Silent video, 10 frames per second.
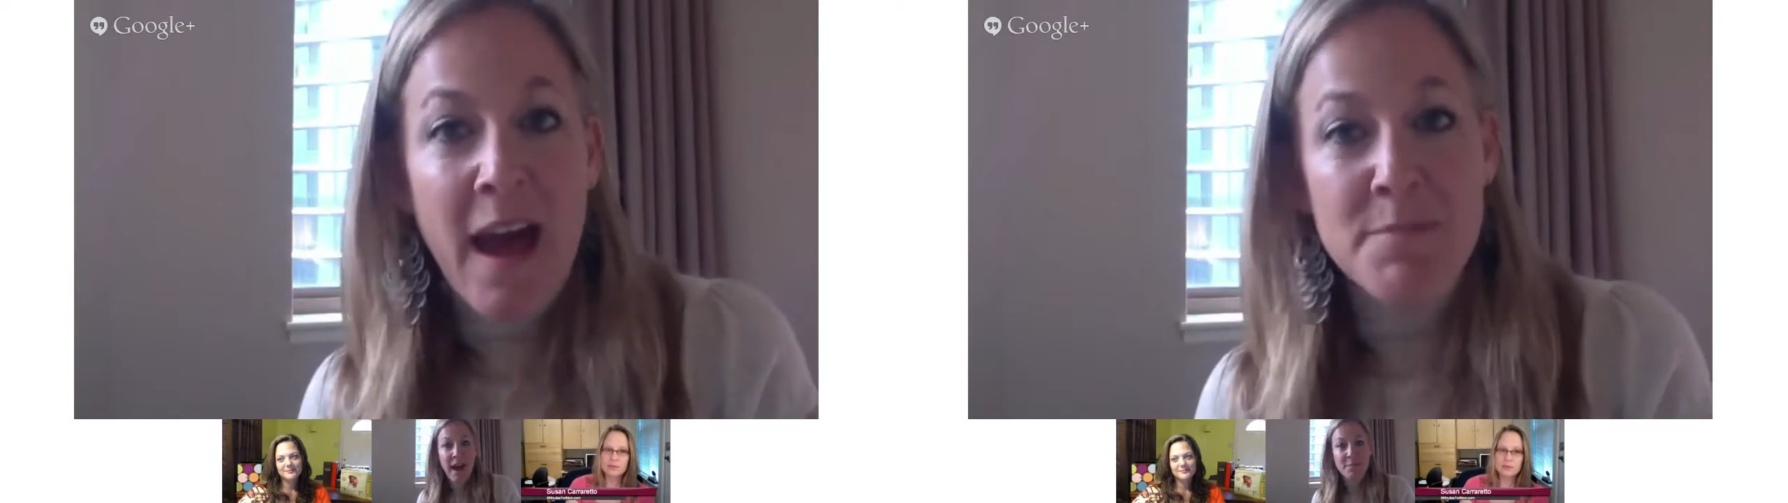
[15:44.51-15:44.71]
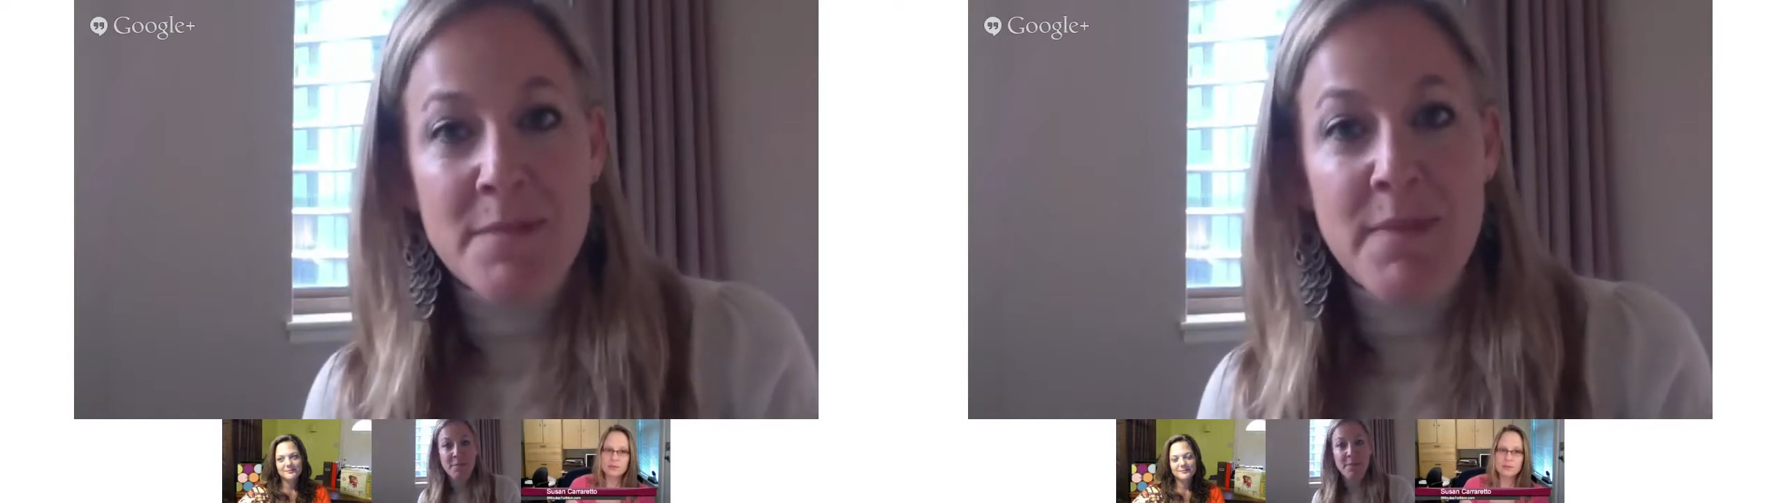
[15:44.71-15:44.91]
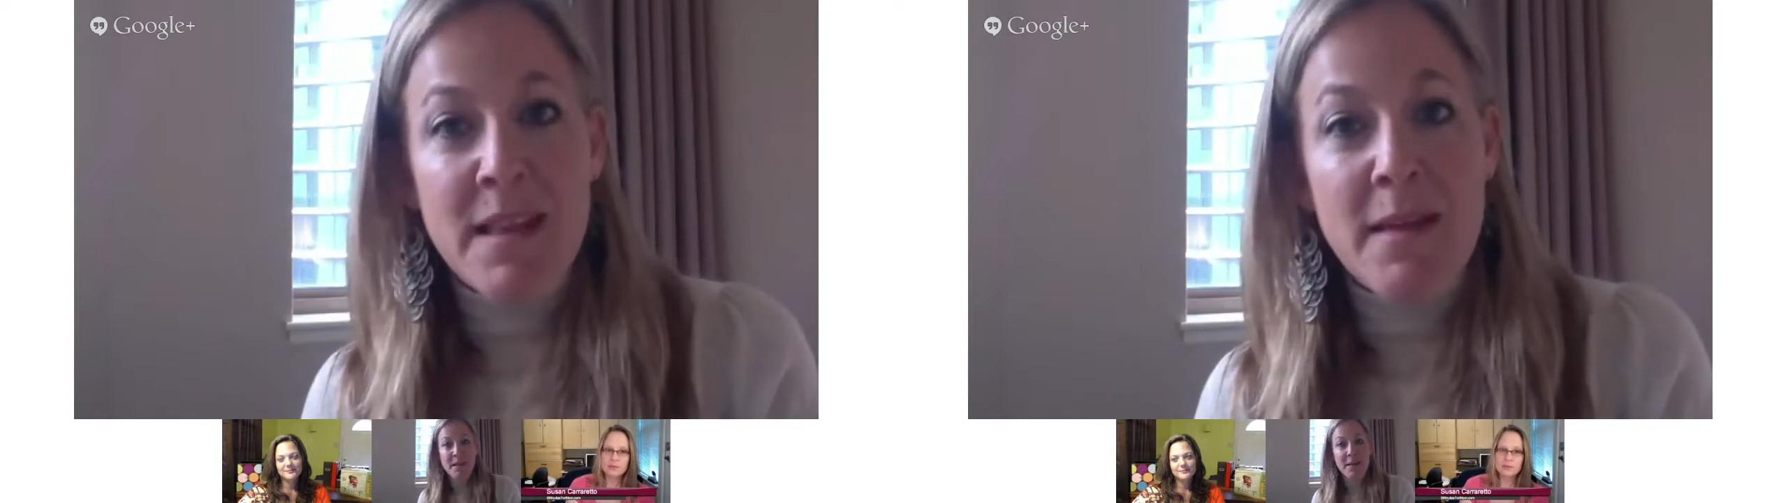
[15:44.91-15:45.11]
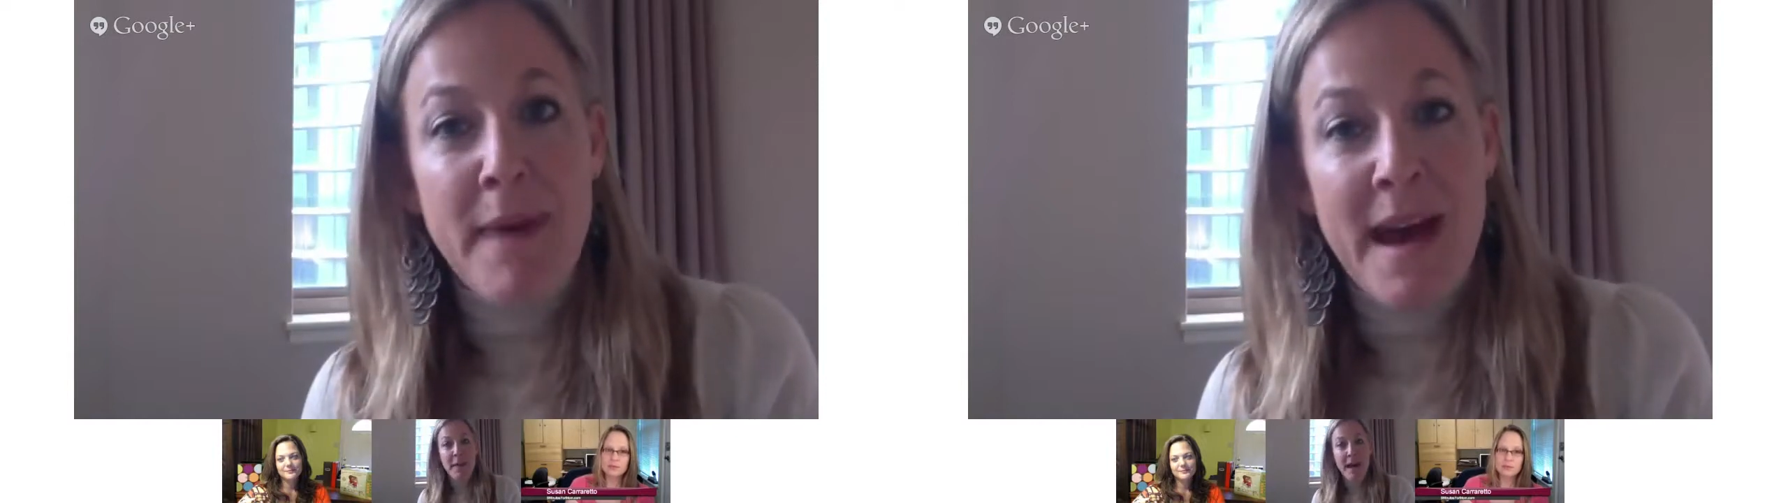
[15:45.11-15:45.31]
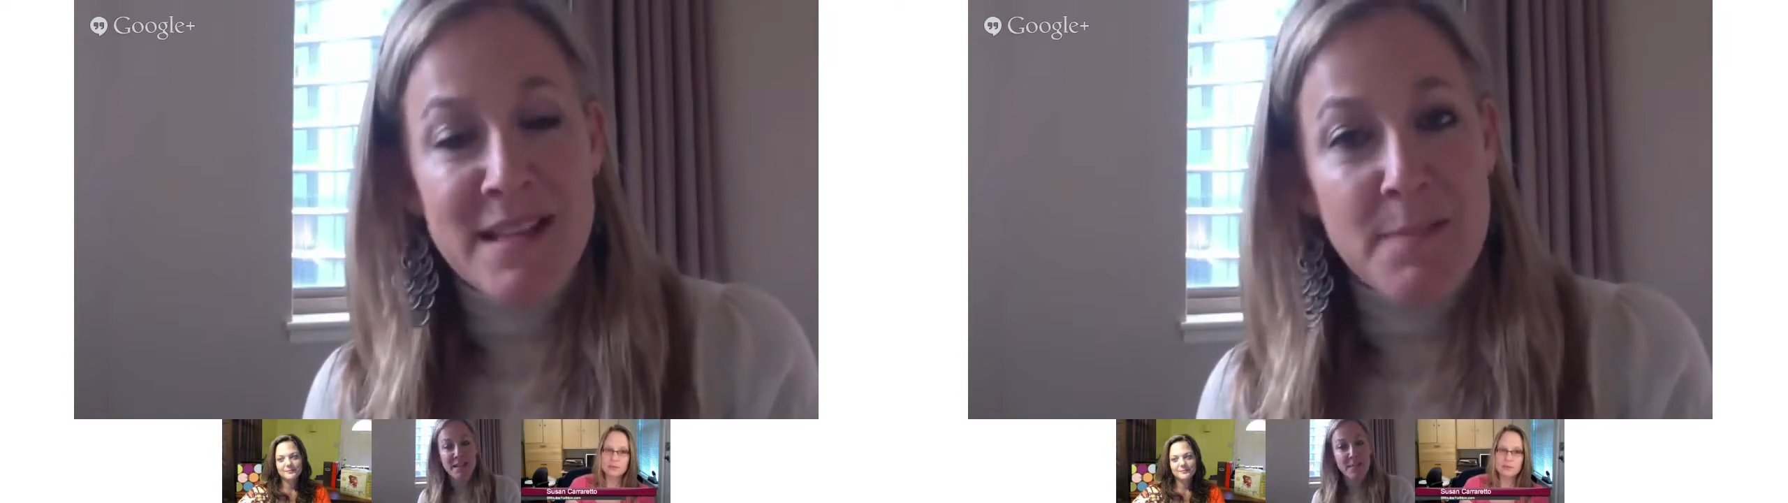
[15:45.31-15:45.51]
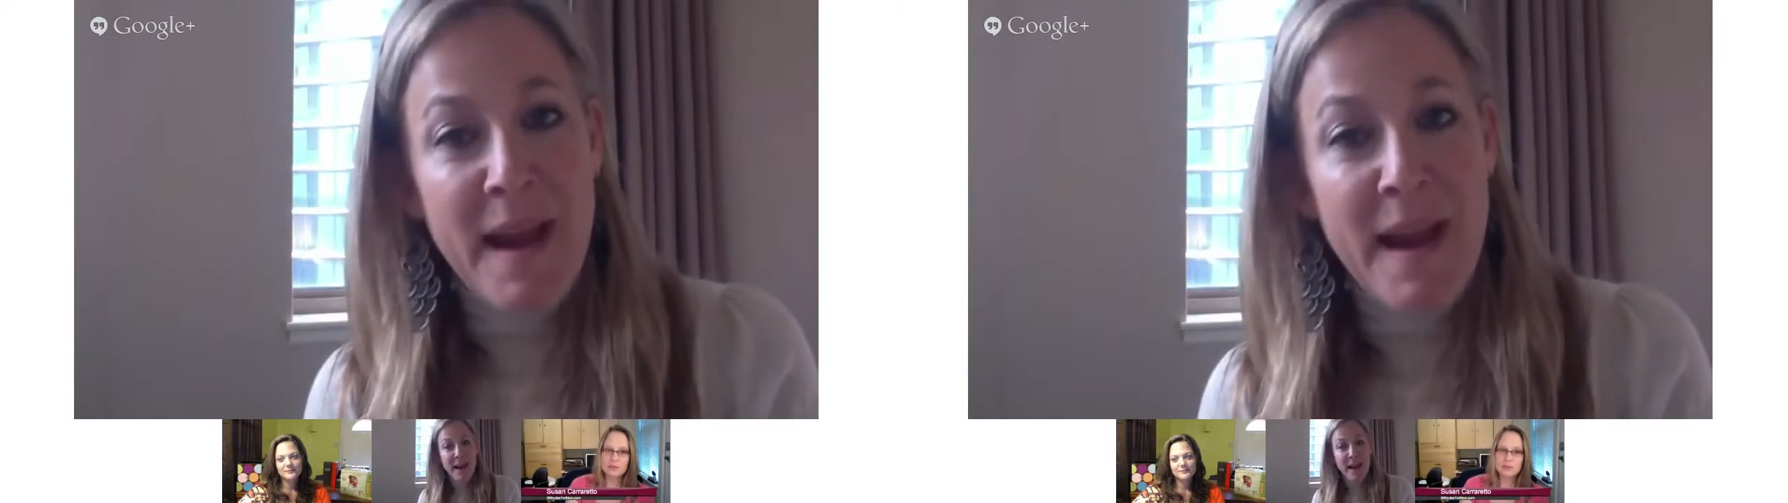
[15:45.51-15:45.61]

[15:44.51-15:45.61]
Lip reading: up to be the best